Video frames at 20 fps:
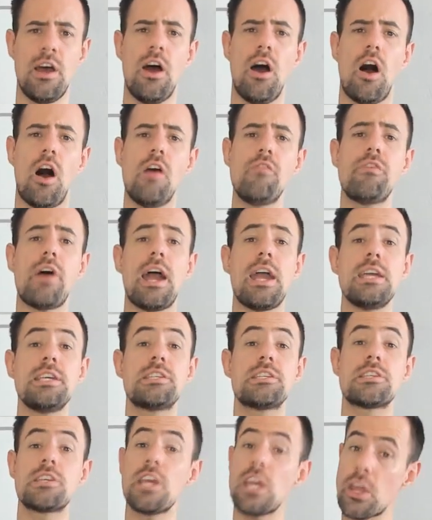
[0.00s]
of a
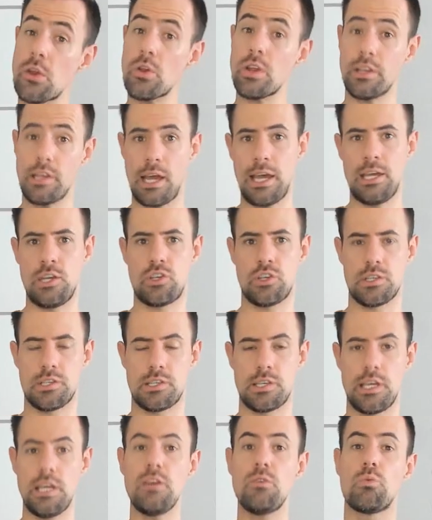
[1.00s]
secret
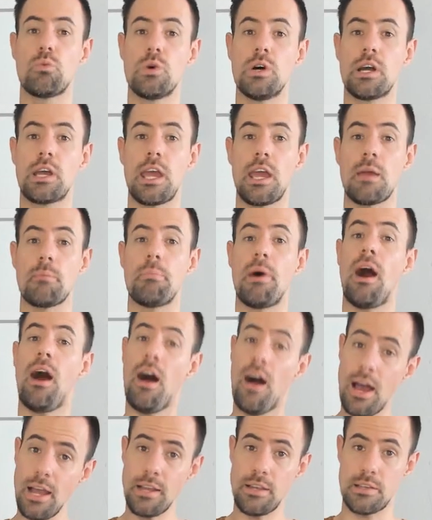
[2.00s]
agency working
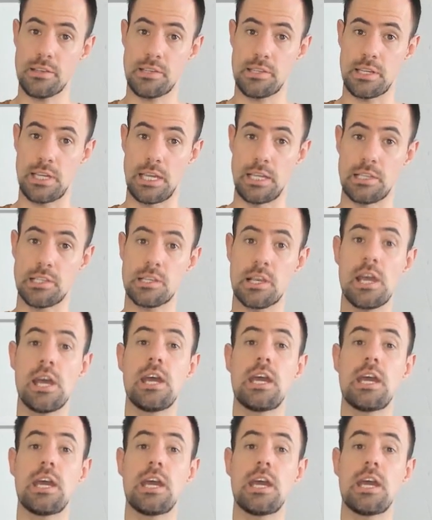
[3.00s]
behind the scenes